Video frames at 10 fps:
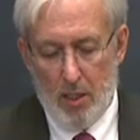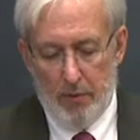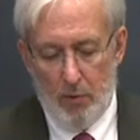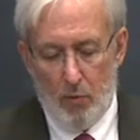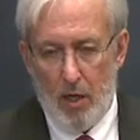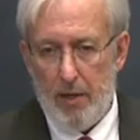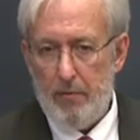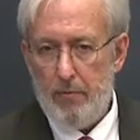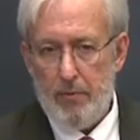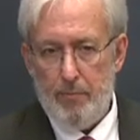The
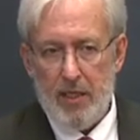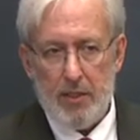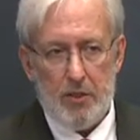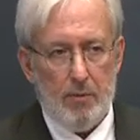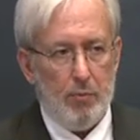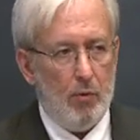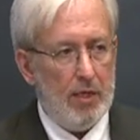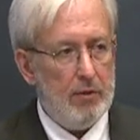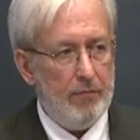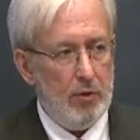one, the militant
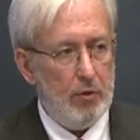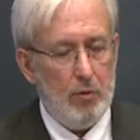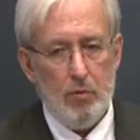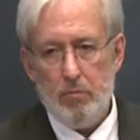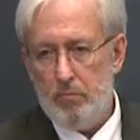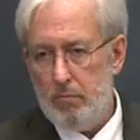point of view,